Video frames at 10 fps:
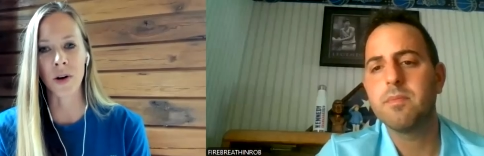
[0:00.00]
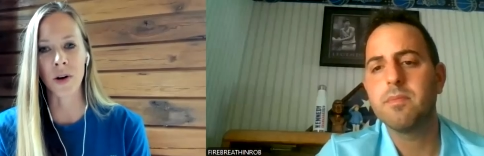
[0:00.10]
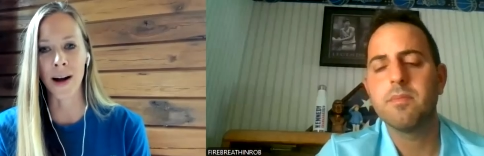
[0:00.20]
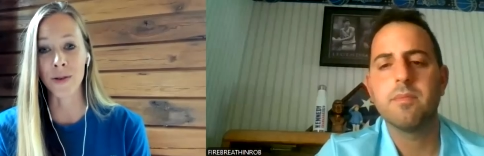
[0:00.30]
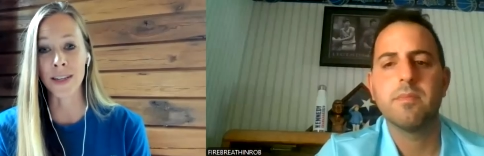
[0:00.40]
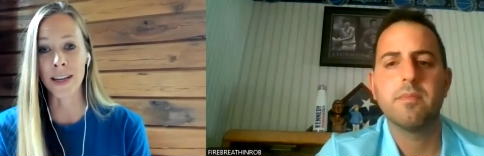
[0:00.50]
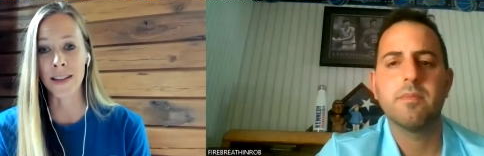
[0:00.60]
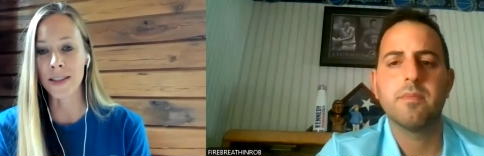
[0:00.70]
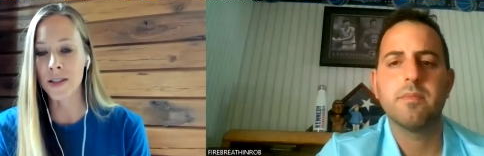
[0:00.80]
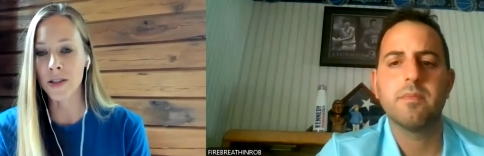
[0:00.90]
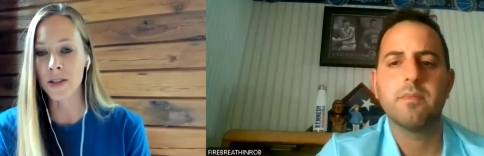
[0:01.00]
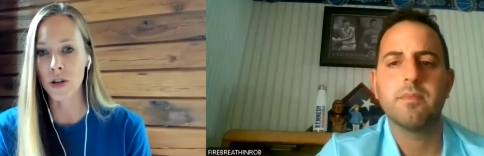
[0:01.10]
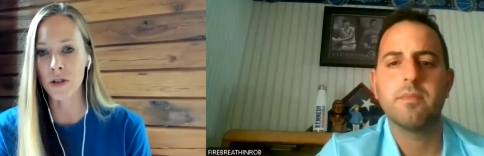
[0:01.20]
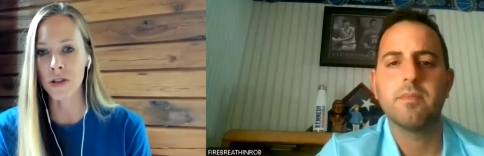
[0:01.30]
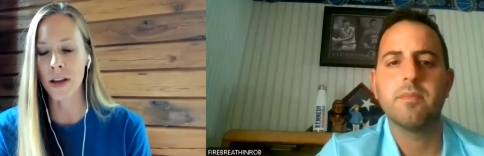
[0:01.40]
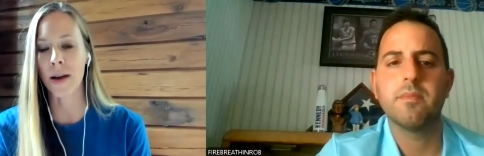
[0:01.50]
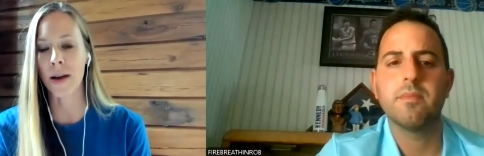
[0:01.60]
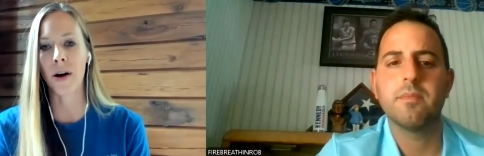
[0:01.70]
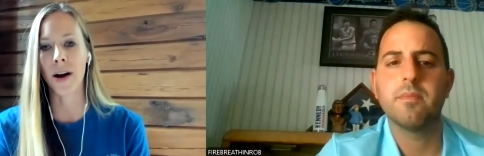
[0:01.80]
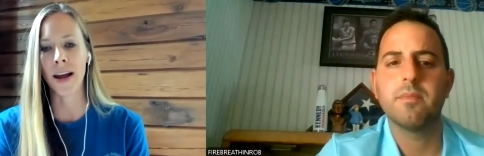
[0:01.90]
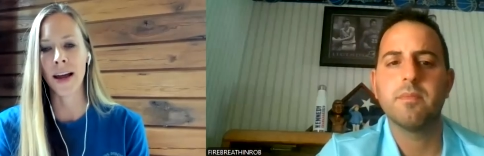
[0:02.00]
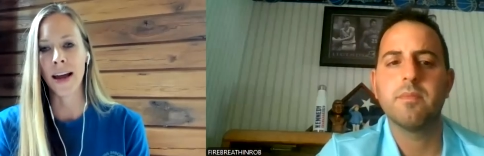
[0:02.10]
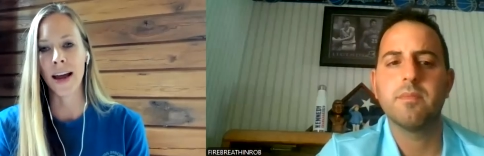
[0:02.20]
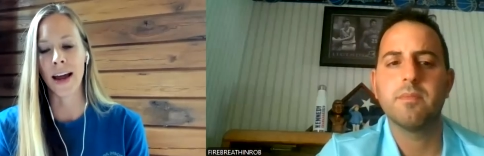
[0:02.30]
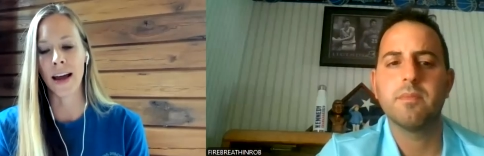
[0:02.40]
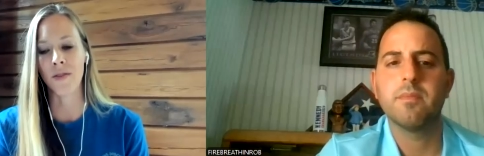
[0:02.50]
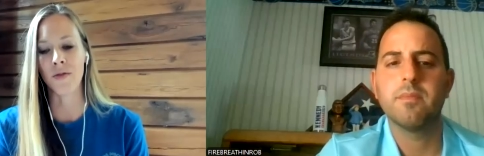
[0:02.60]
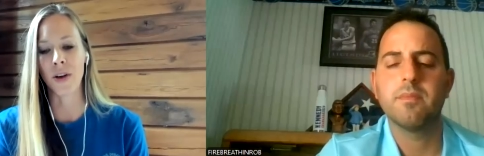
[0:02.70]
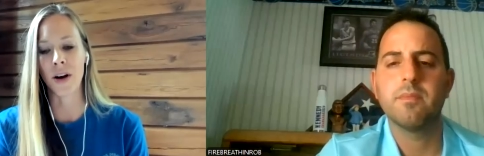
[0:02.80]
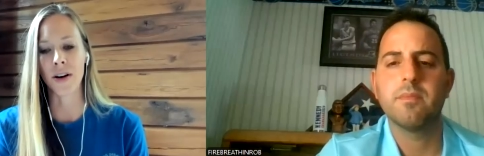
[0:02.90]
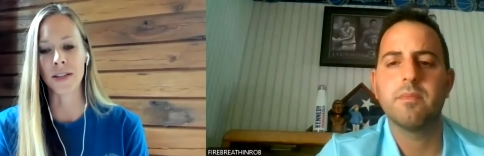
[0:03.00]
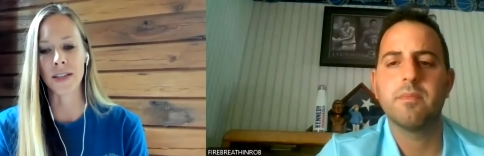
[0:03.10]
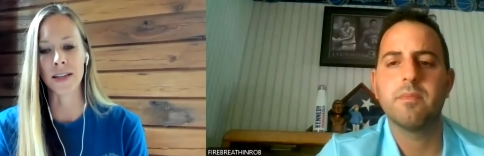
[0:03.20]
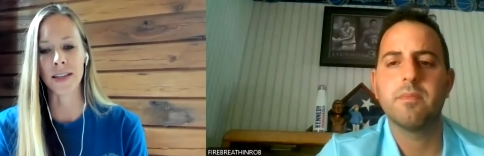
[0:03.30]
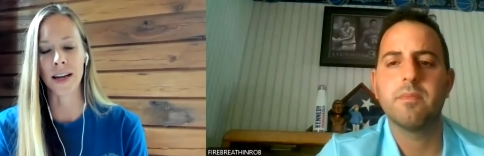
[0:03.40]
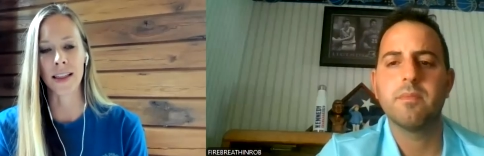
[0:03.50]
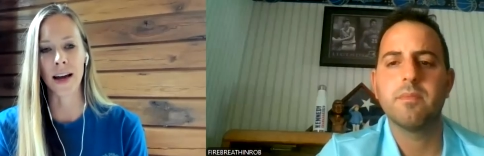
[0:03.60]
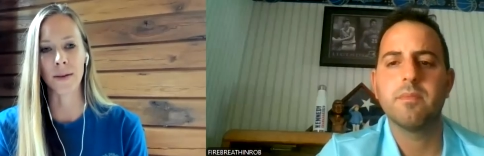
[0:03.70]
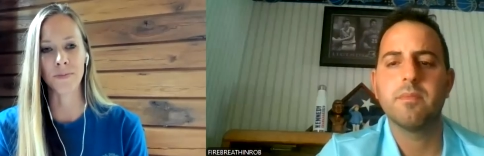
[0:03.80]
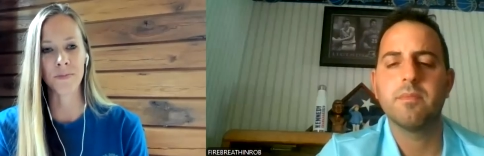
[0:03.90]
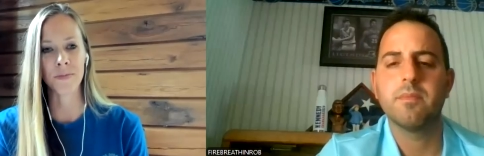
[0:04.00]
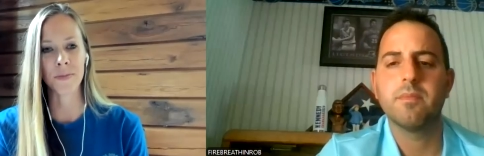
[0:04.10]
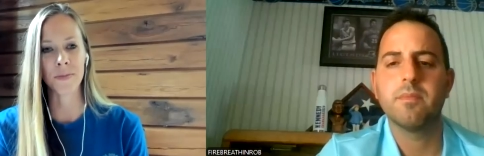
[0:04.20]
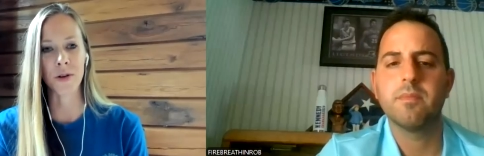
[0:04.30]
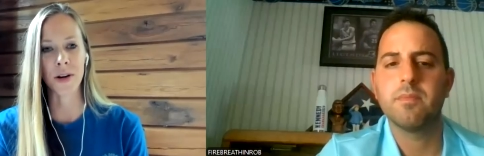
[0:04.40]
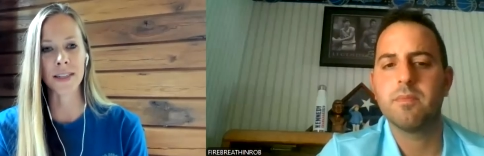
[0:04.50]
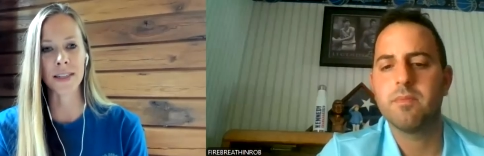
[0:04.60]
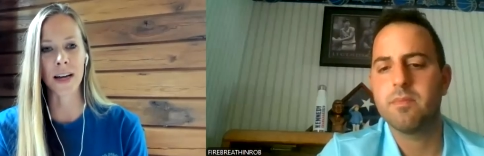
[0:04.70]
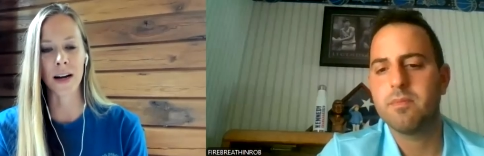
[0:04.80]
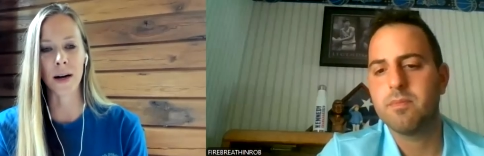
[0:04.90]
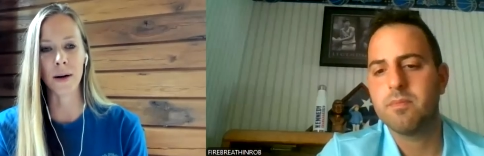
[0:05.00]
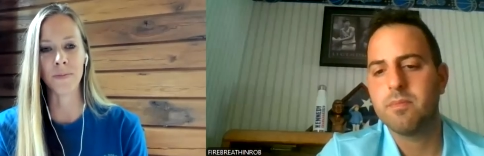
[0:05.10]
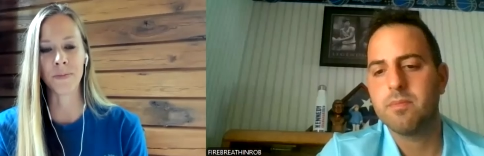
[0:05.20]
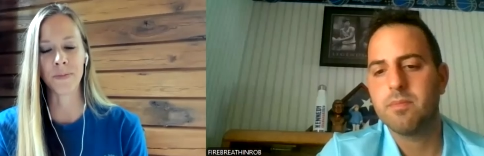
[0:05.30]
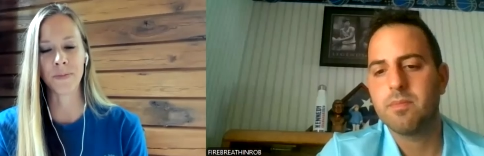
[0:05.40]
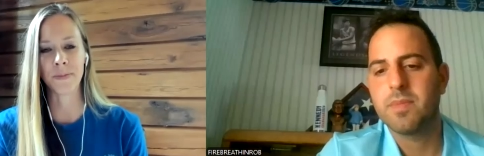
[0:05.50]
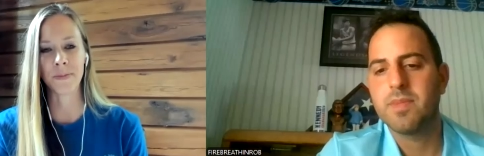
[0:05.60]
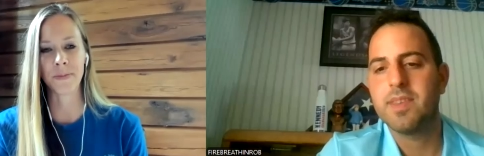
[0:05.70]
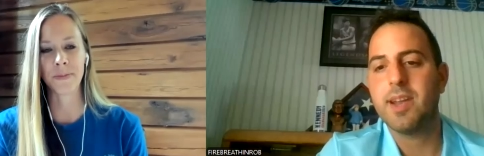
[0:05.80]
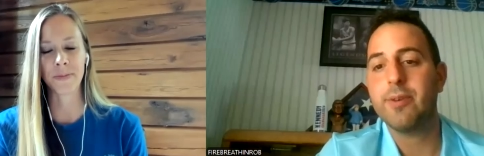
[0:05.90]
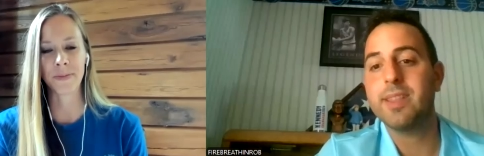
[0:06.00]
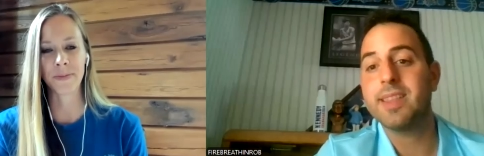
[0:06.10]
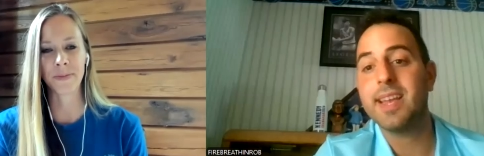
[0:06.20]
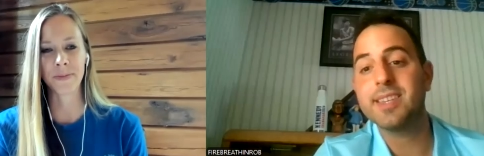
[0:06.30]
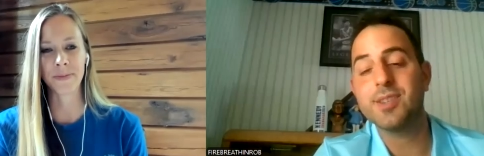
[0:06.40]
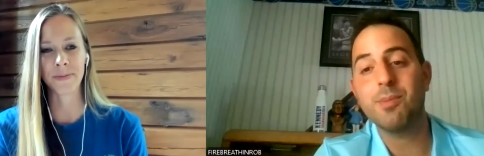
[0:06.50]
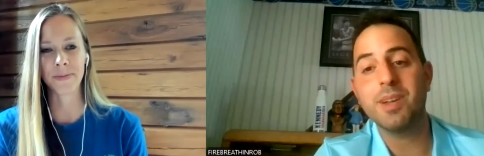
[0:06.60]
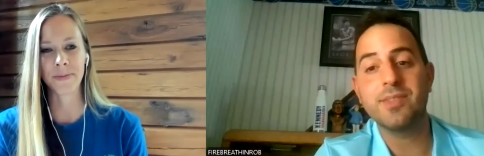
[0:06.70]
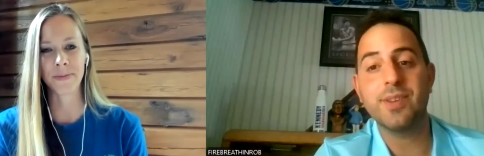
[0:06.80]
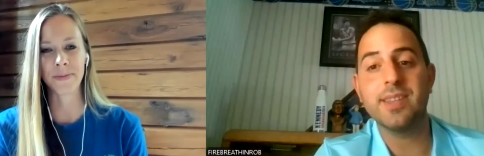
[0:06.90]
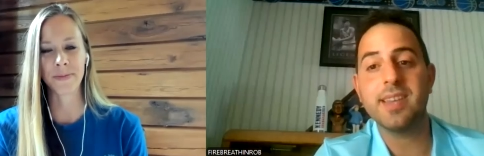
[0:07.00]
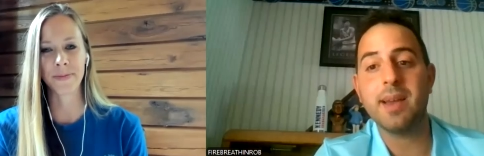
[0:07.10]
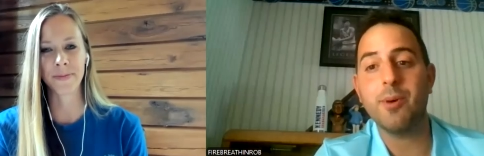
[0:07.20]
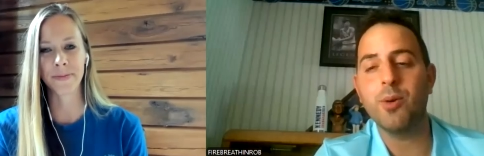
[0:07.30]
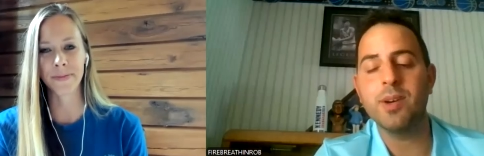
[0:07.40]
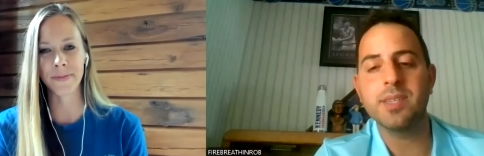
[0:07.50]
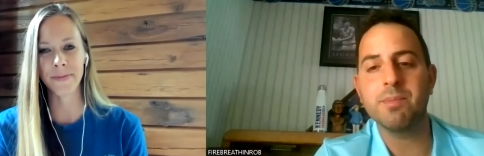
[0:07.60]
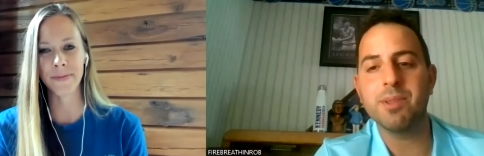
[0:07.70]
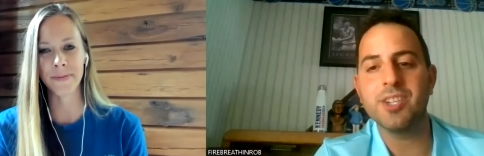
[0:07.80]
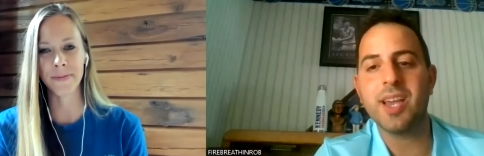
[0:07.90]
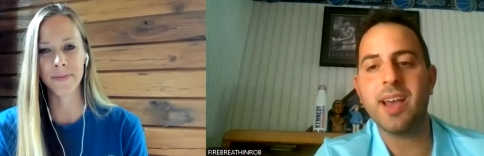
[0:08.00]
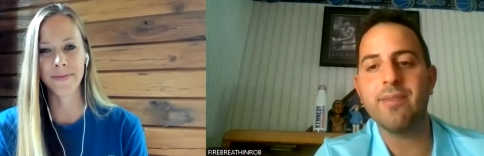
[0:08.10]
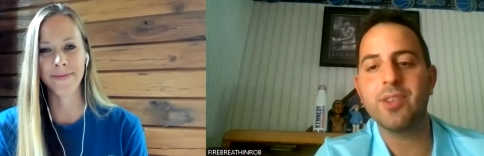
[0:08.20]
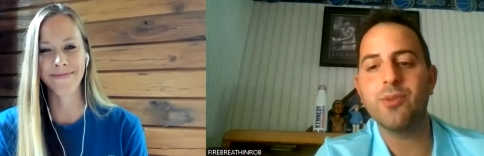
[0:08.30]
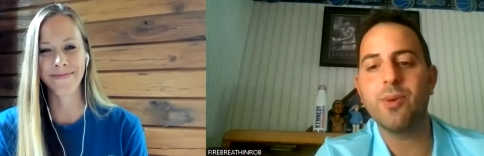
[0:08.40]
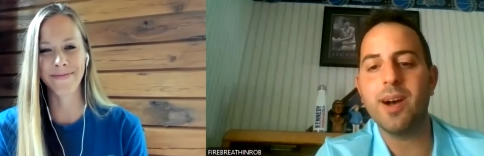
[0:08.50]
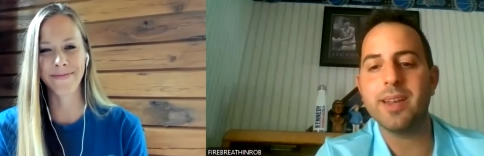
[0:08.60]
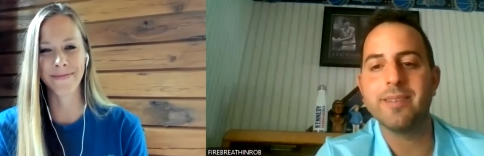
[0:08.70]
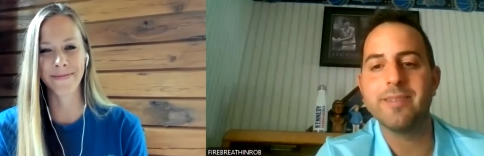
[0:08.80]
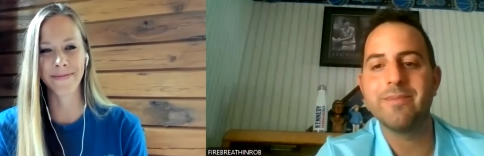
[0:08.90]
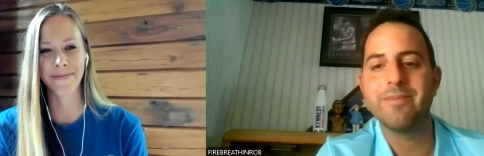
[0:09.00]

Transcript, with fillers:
Speaker 1: how to get this in your church library and various things like that. TerynGregson.com.
Speaker 2: Aaron, thanks so much for your time. Always a pleasure having you on.